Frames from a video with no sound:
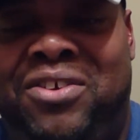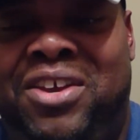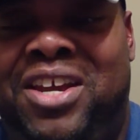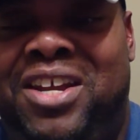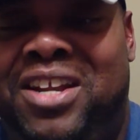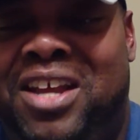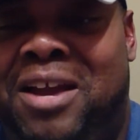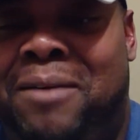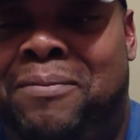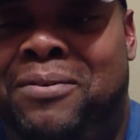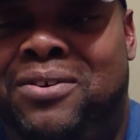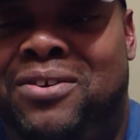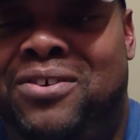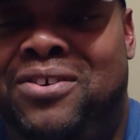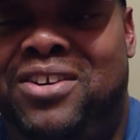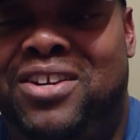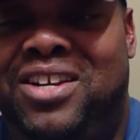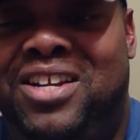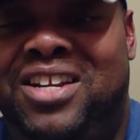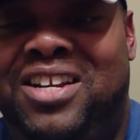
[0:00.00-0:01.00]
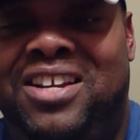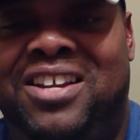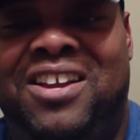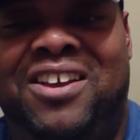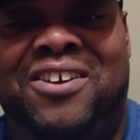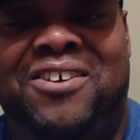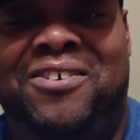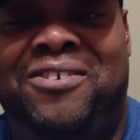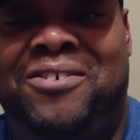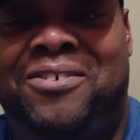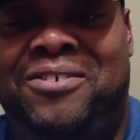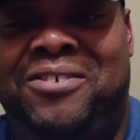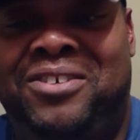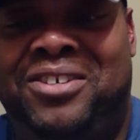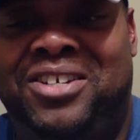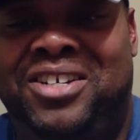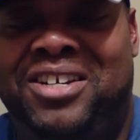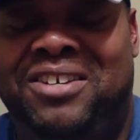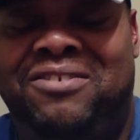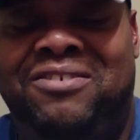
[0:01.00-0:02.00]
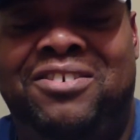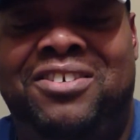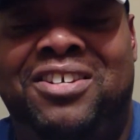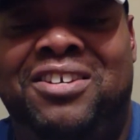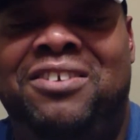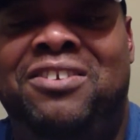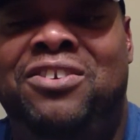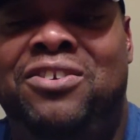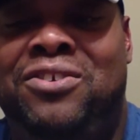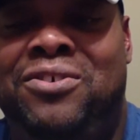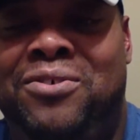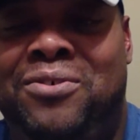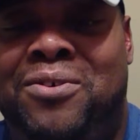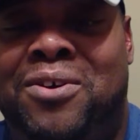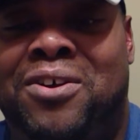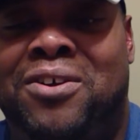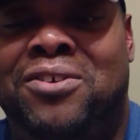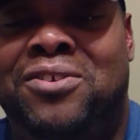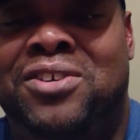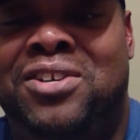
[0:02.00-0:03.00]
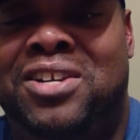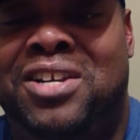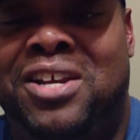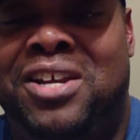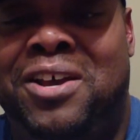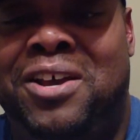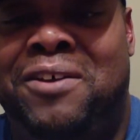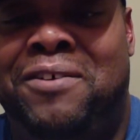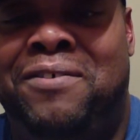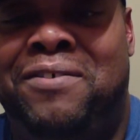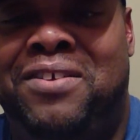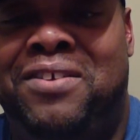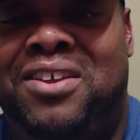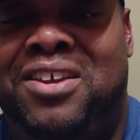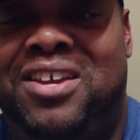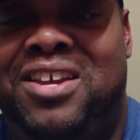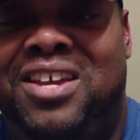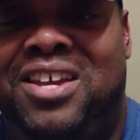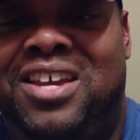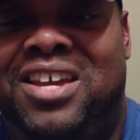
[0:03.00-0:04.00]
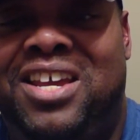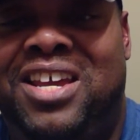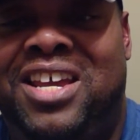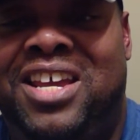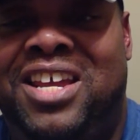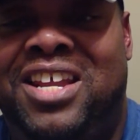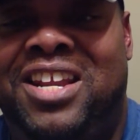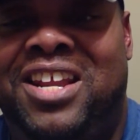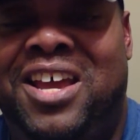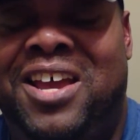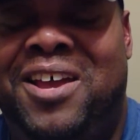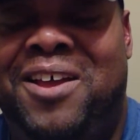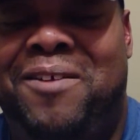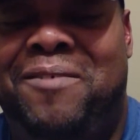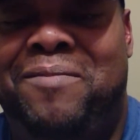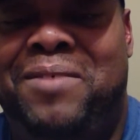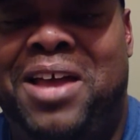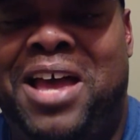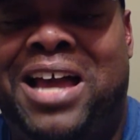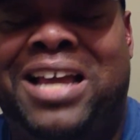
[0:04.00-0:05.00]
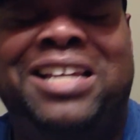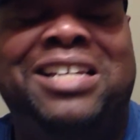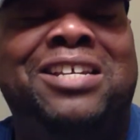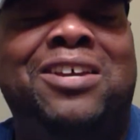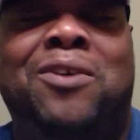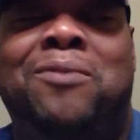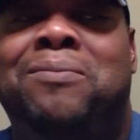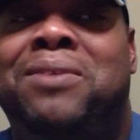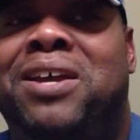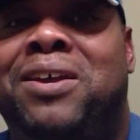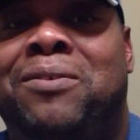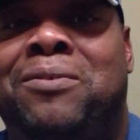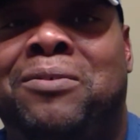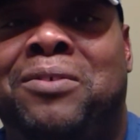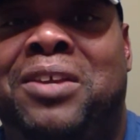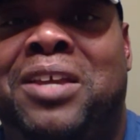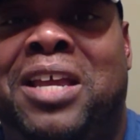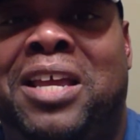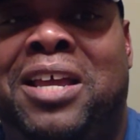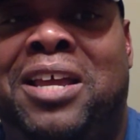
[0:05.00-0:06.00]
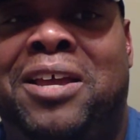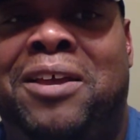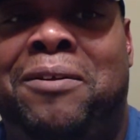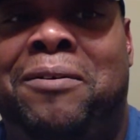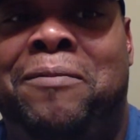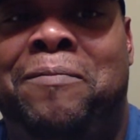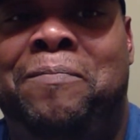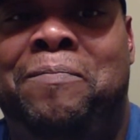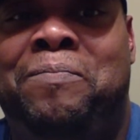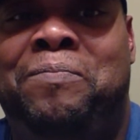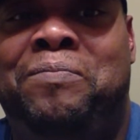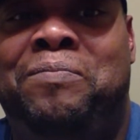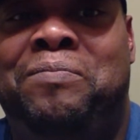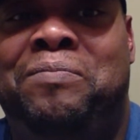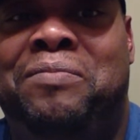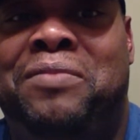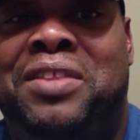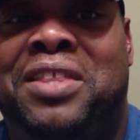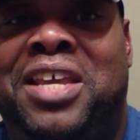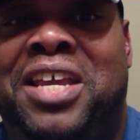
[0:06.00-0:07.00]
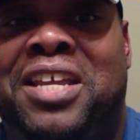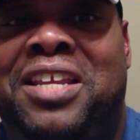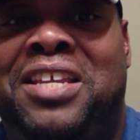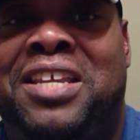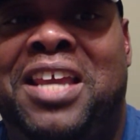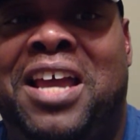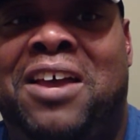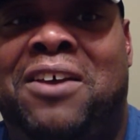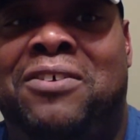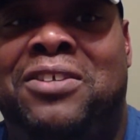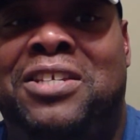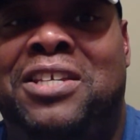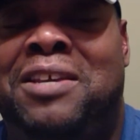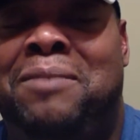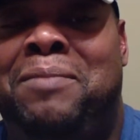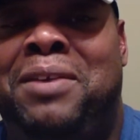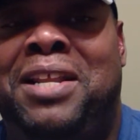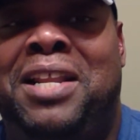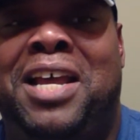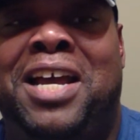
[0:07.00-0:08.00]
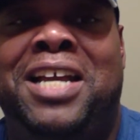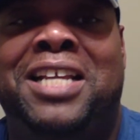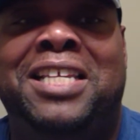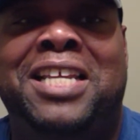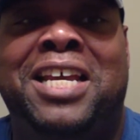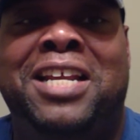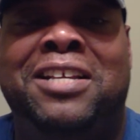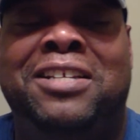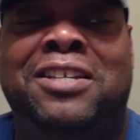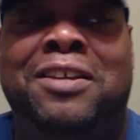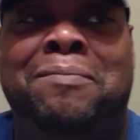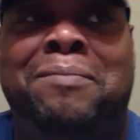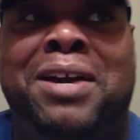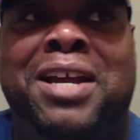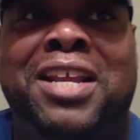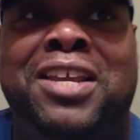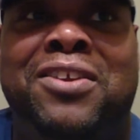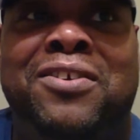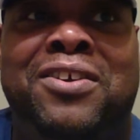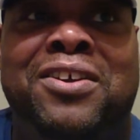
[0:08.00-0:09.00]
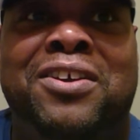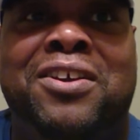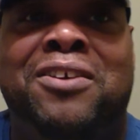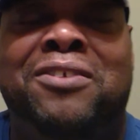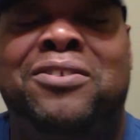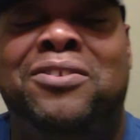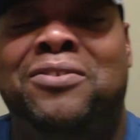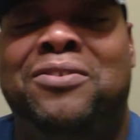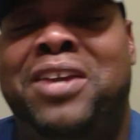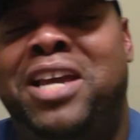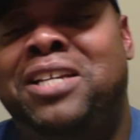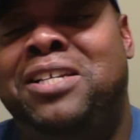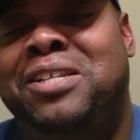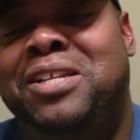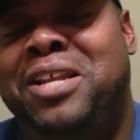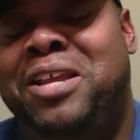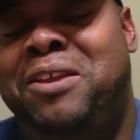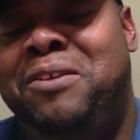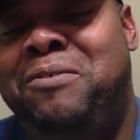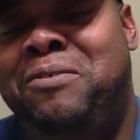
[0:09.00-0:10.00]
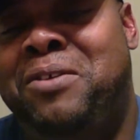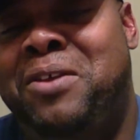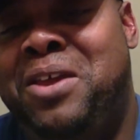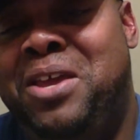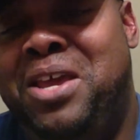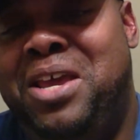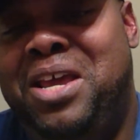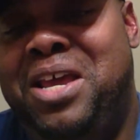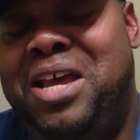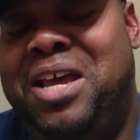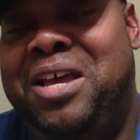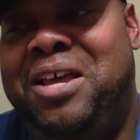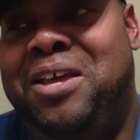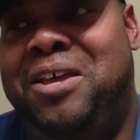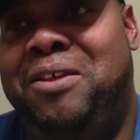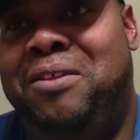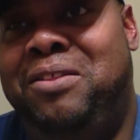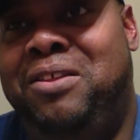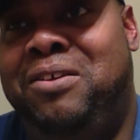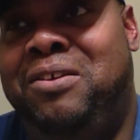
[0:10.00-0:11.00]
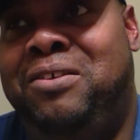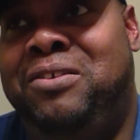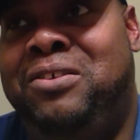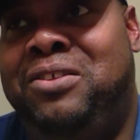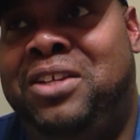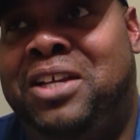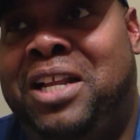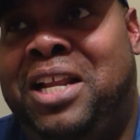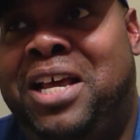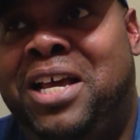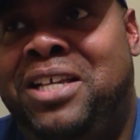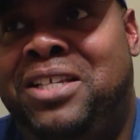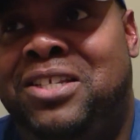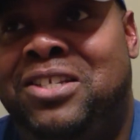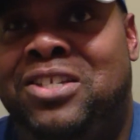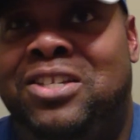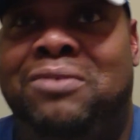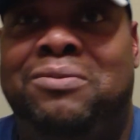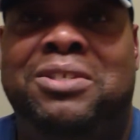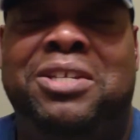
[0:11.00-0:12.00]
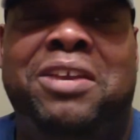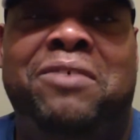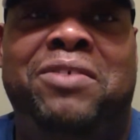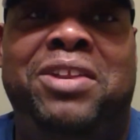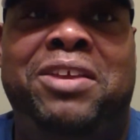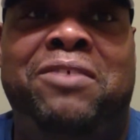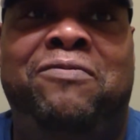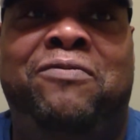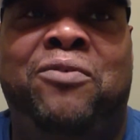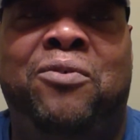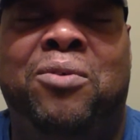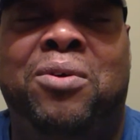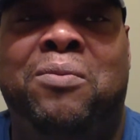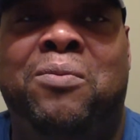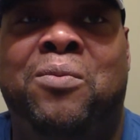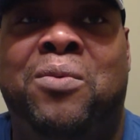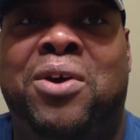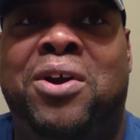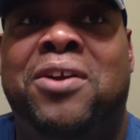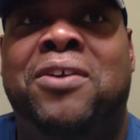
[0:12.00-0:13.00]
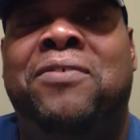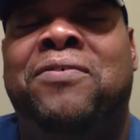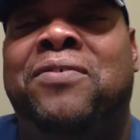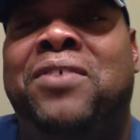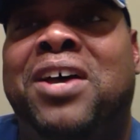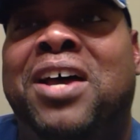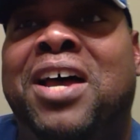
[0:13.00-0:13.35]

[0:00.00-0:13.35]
had the opportunity to go, she knew her stuff. And I just hope that y'all see me like that, as somebody you can go to. Actually, the classes she was giving in Fort Worth,